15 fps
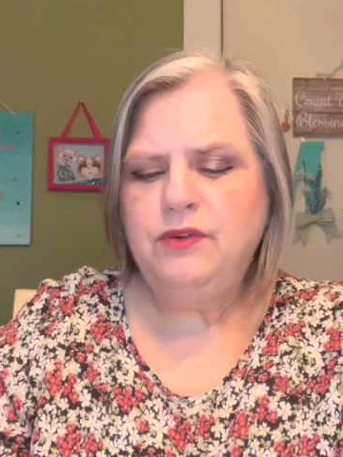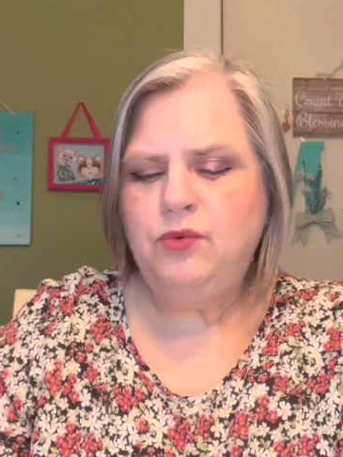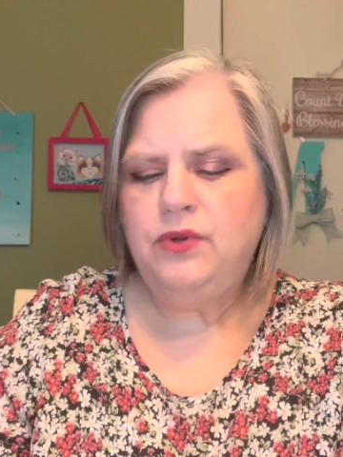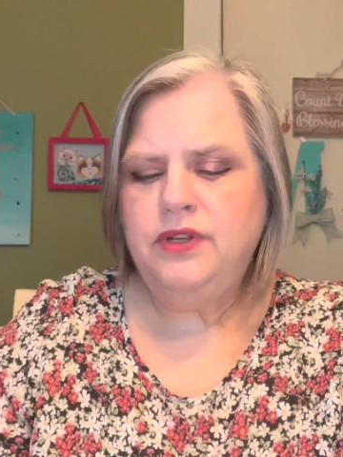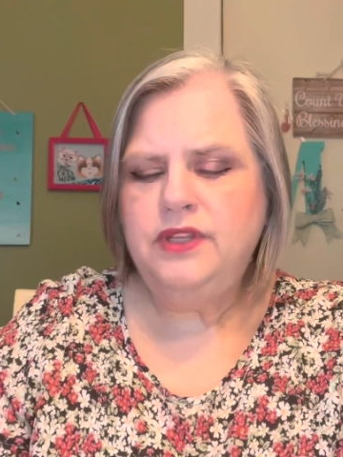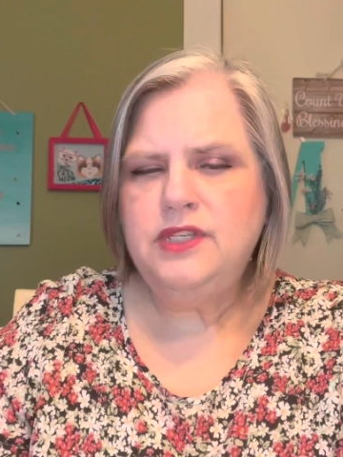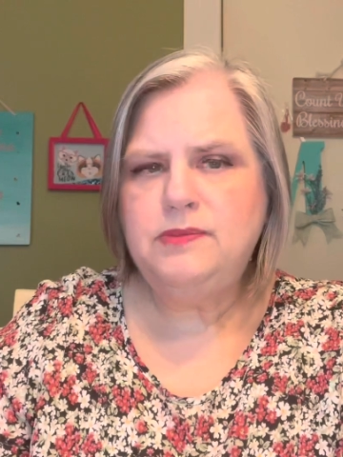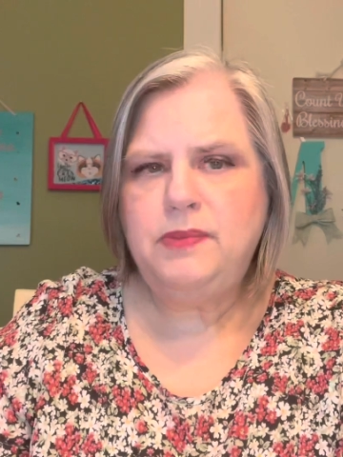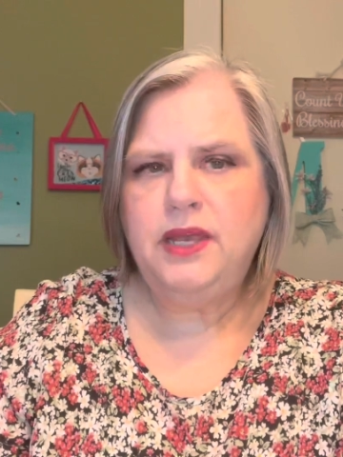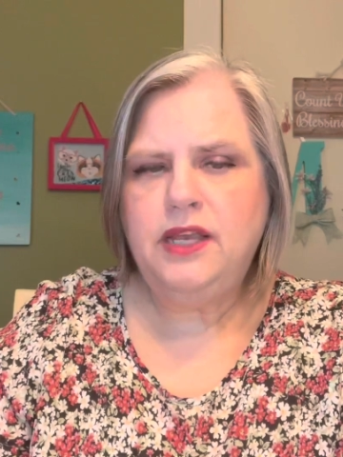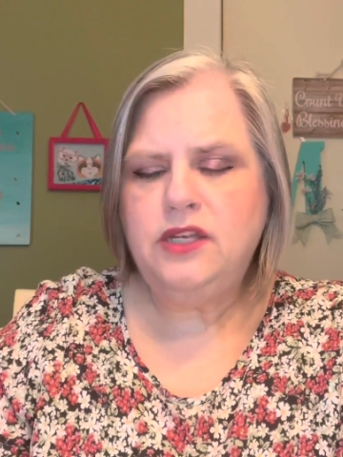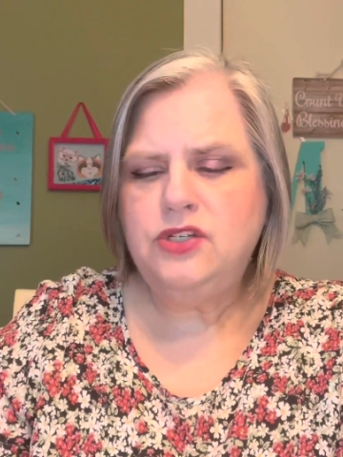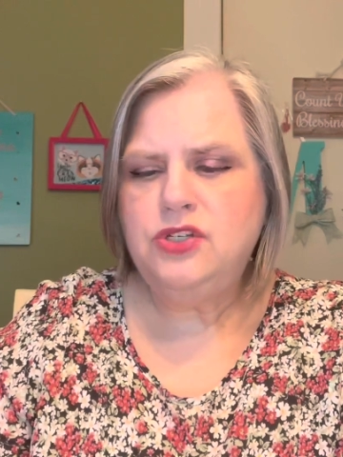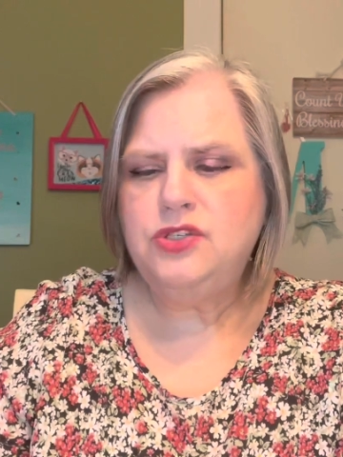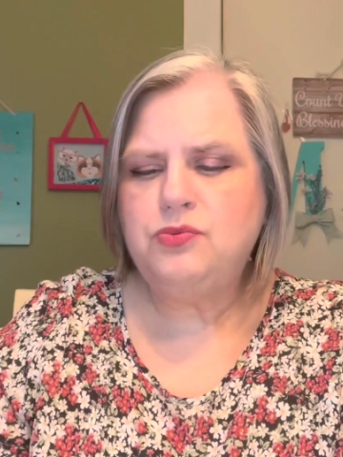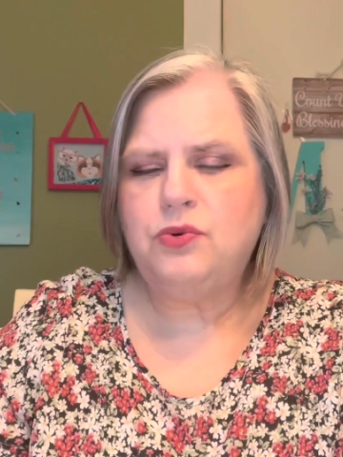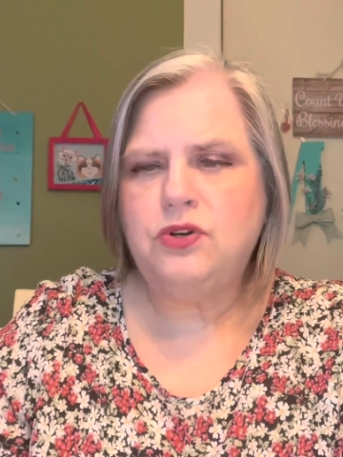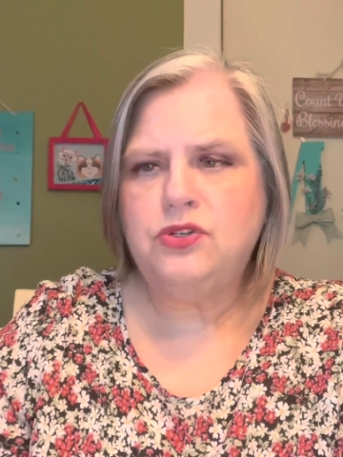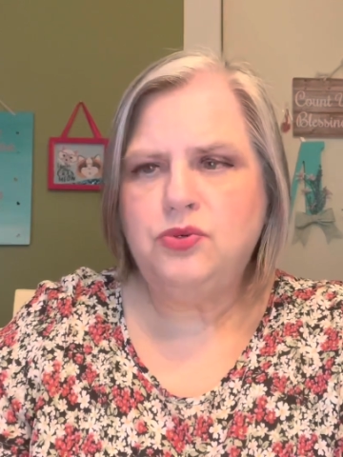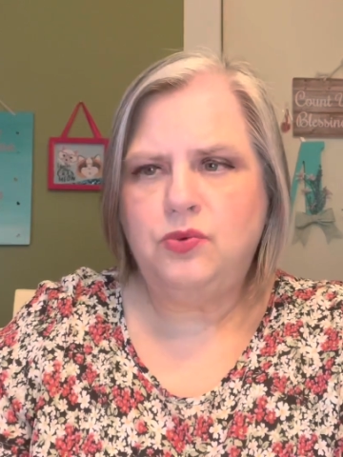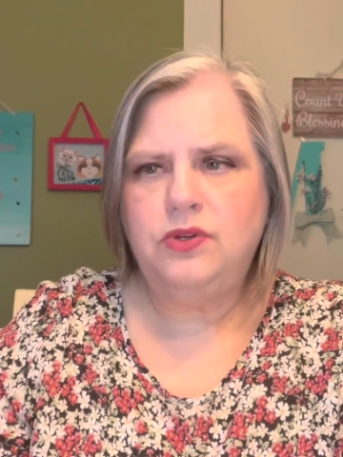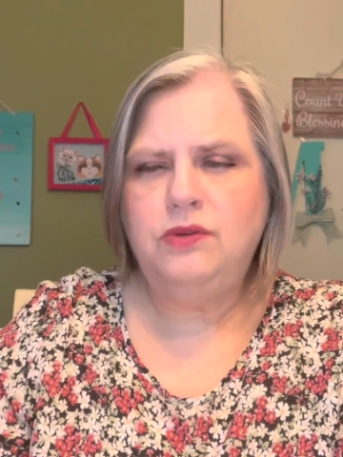one of these packages were
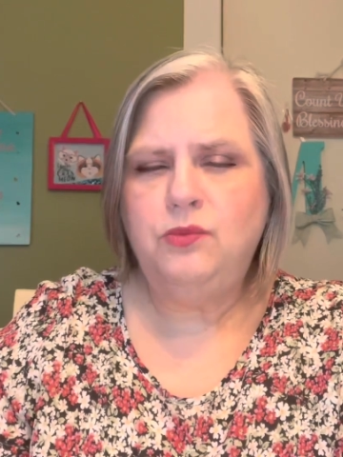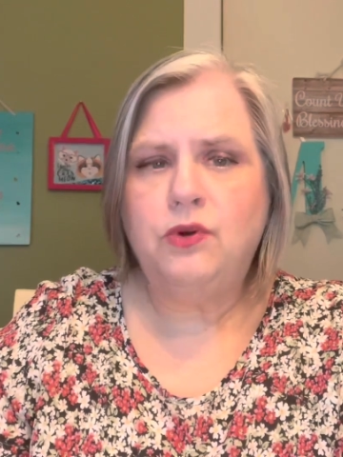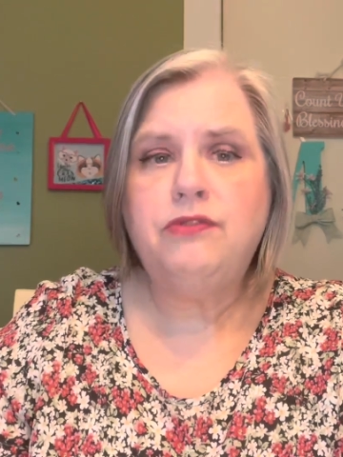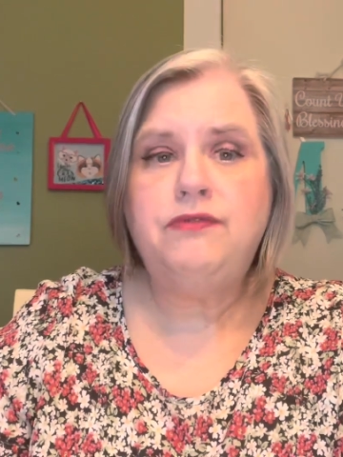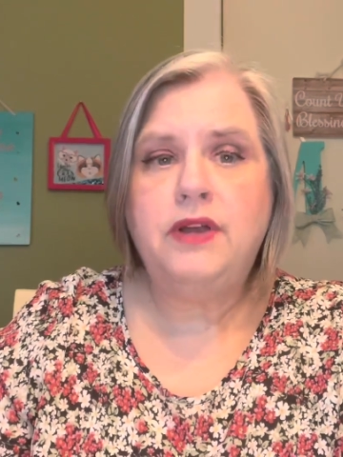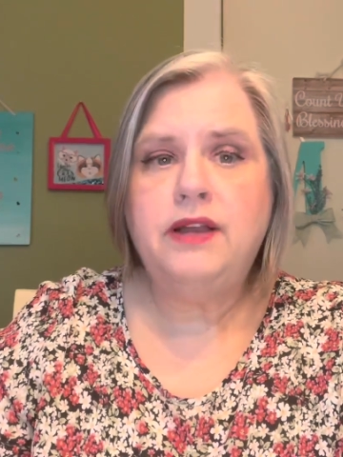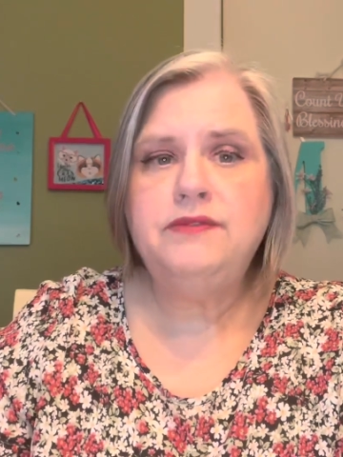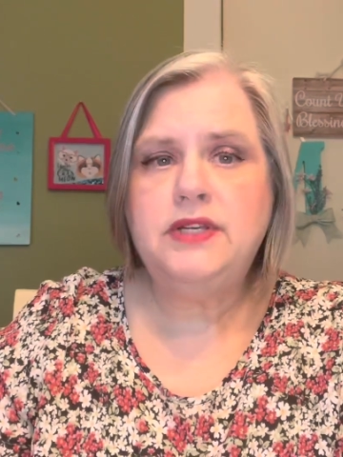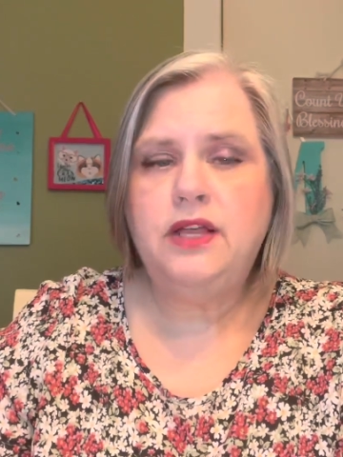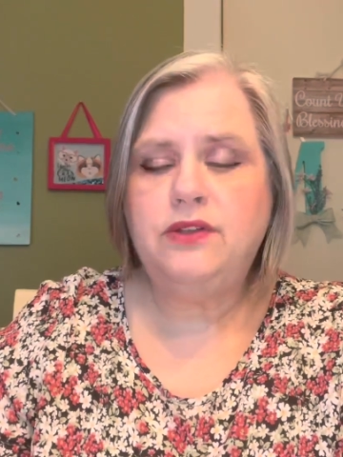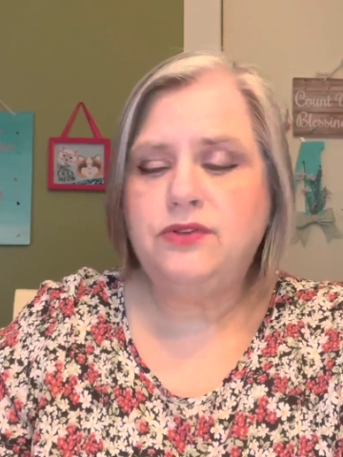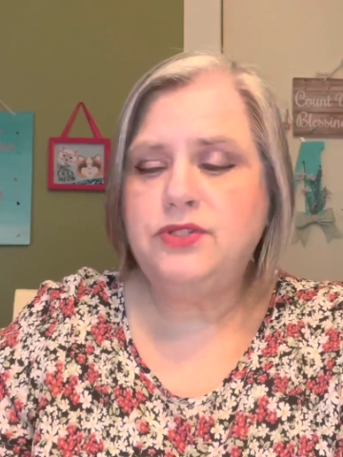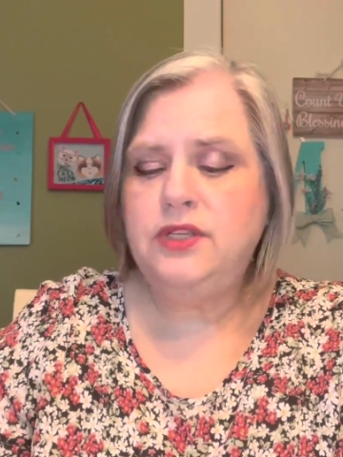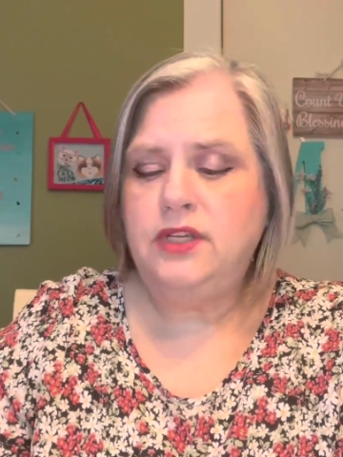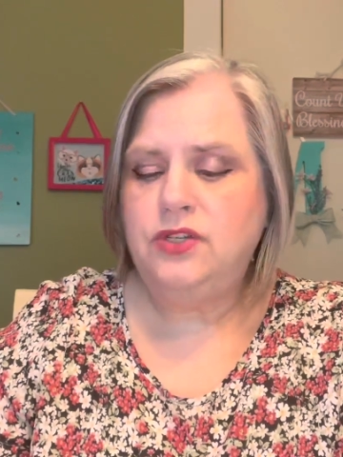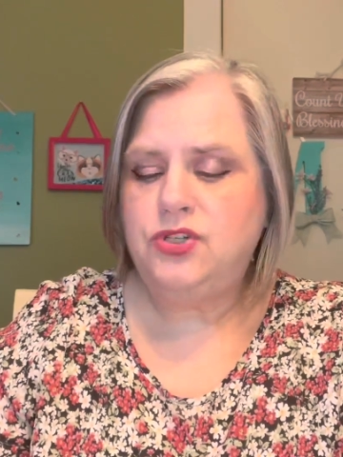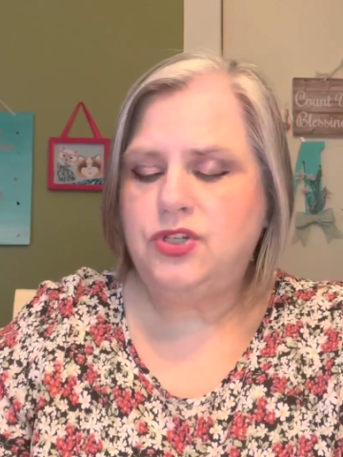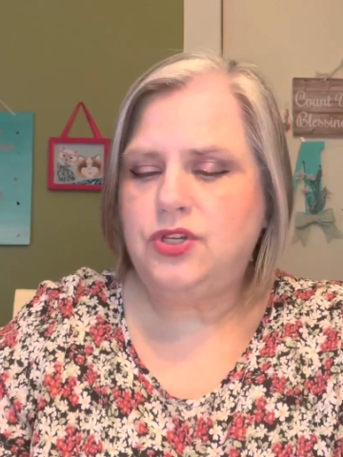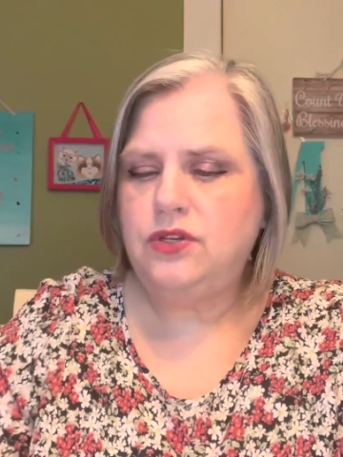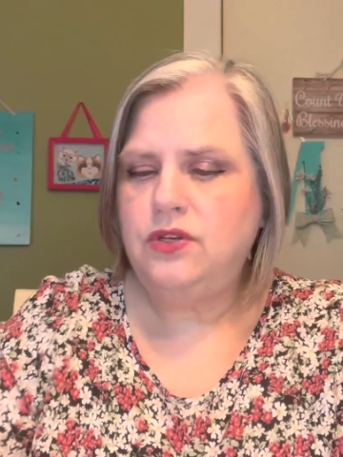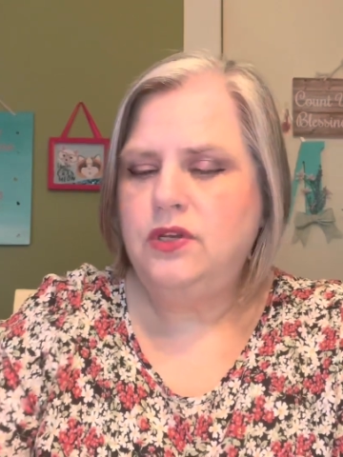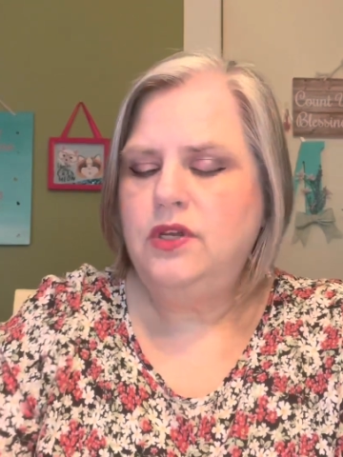$5 each.